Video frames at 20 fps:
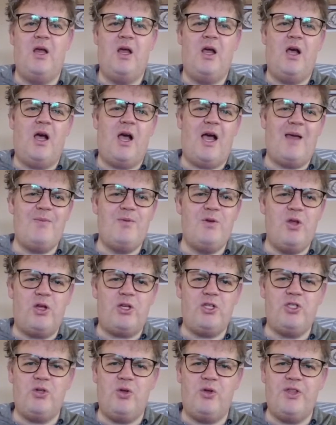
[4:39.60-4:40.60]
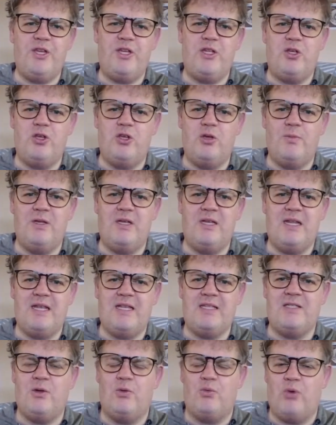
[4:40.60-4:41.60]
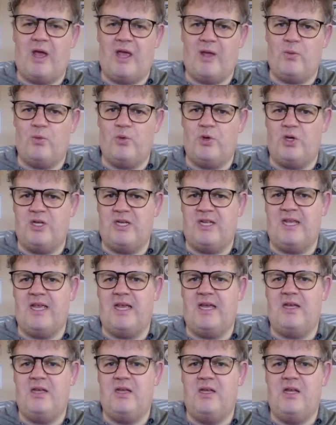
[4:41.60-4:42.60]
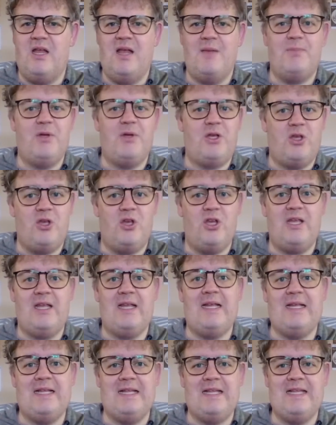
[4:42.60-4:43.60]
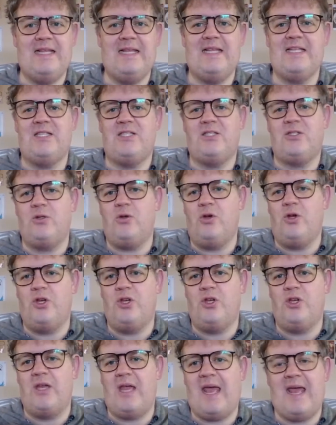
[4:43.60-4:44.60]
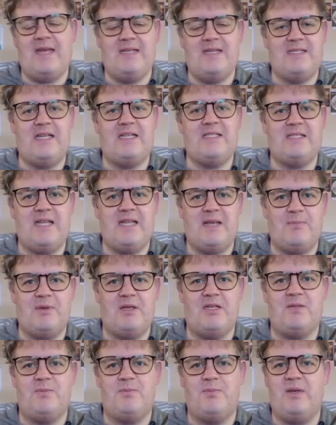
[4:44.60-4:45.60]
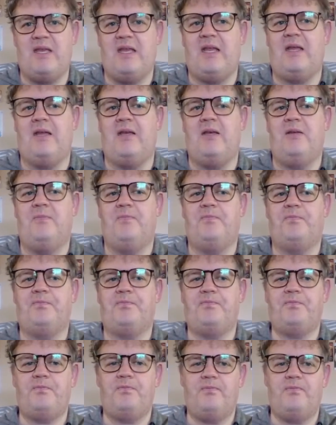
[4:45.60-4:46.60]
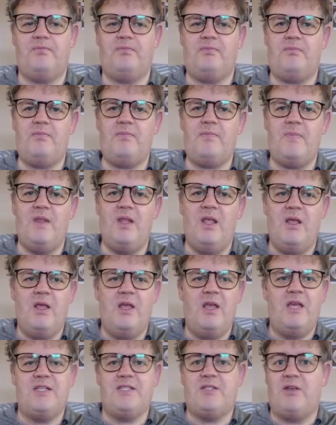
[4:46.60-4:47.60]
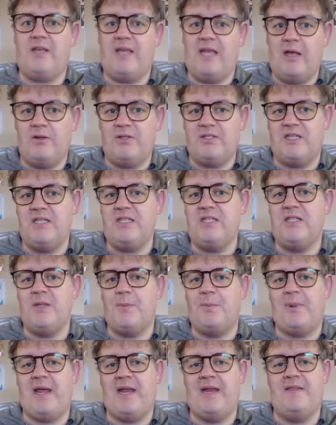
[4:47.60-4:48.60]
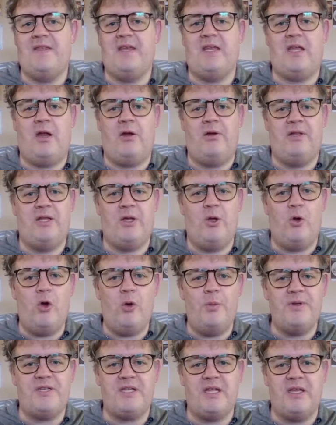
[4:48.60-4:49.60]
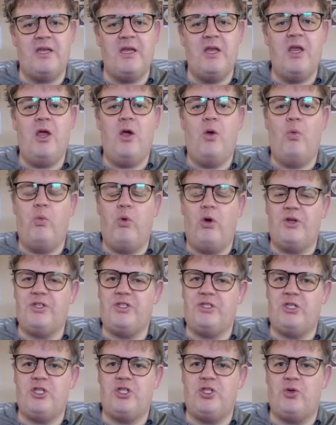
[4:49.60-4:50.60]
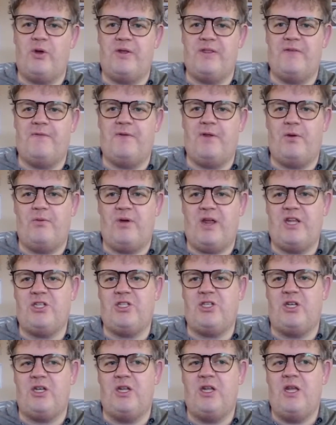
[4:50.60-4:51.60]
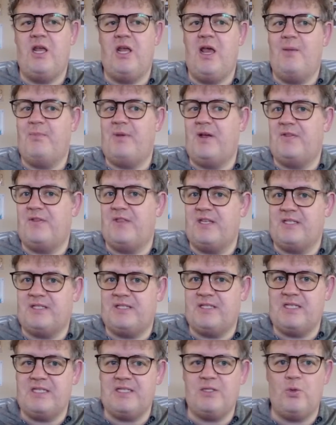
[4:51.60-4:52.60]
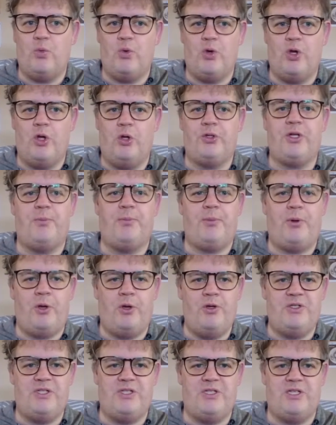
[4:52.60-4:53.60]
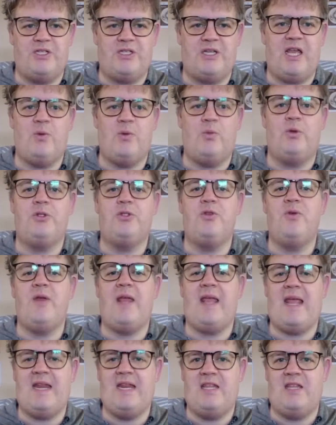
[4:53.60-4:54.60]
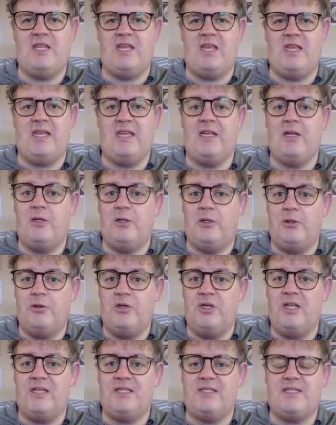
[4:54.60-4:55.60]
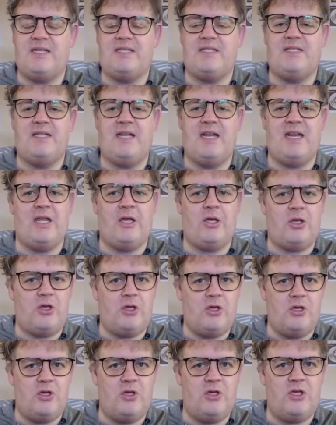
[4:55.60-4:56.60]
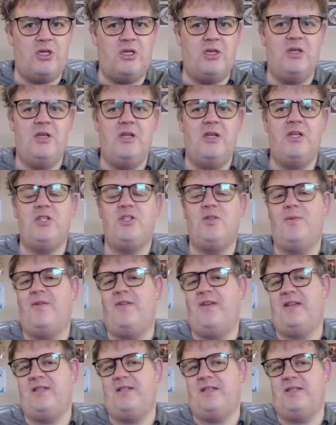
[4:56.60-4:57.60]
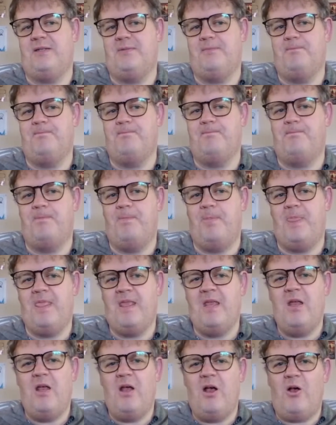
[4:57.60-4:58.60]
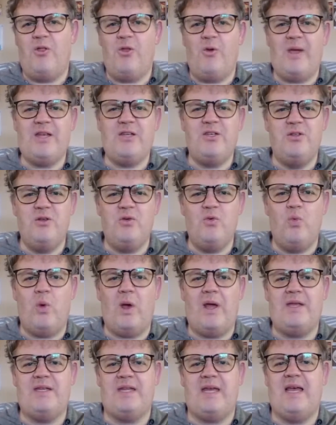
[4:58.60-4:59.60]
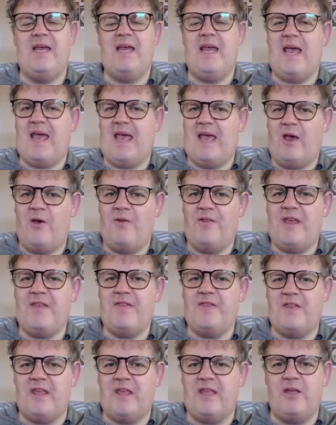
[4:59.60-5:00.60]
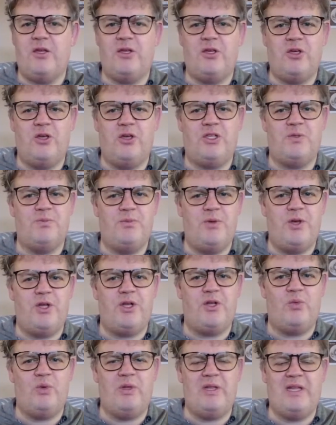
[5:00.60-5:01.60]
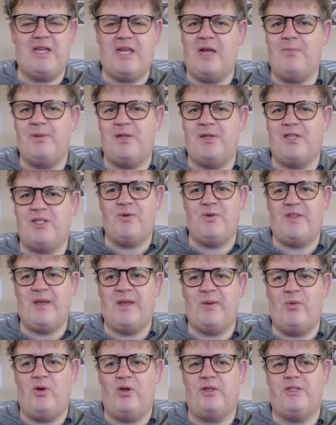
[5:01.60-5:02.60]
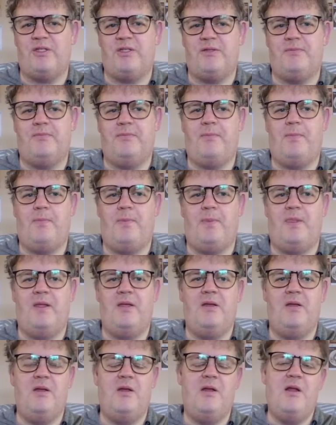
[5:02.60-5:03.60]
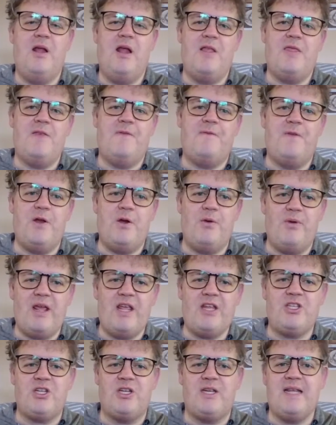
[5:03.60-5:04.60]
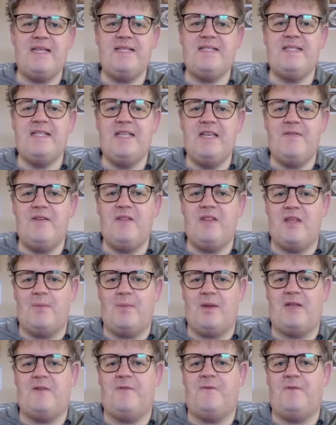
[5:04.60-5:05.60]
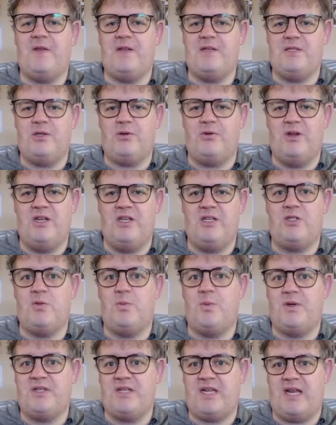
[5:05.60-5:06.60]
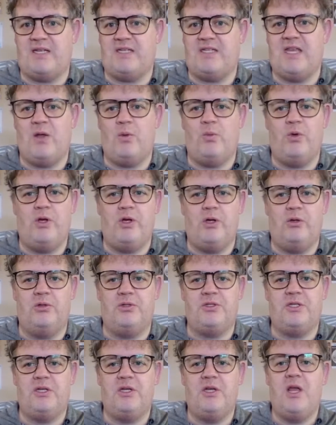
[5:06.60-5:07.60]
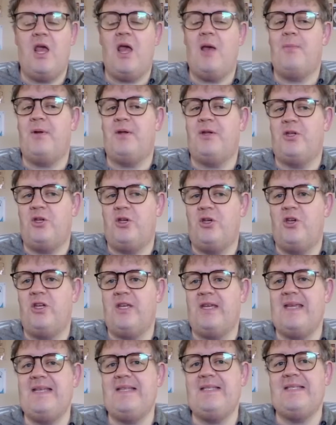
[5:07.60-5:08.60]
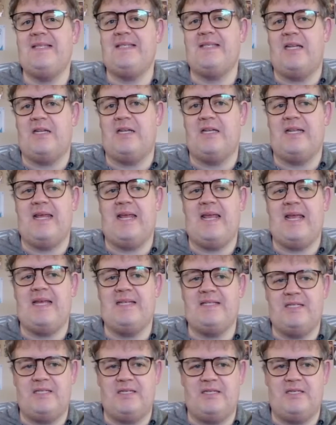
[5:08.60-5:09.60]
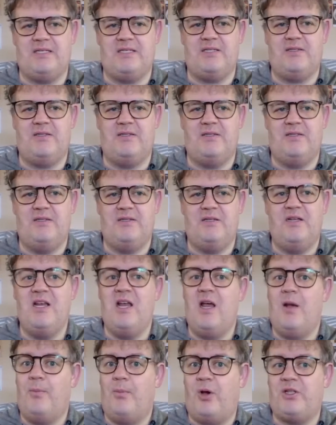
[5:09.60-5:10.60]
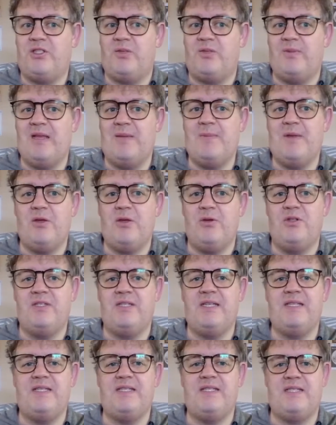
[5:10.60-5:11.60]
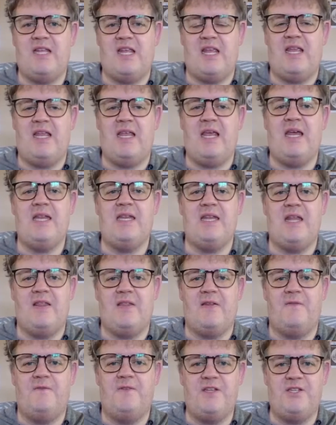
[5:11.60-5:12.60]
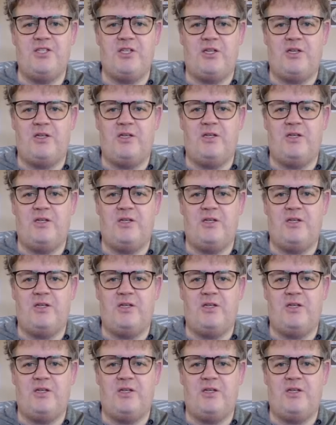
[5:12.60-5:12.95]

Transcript: I'm not sure that human is the right word here, but Kirk clearly saw her as a sapient being. So Chalcis, the planet they're currently orbiting, wants to join the Federation, but their sister world opposes it and will do anything, including assassinating Kirk, to prevent it. Although I do wonder how they think Kirk's murder will accomplish want. The Federation is giving them a defense grid to protect their world, but Kirk is suddenly hesitant possibly because he's seeing another vision.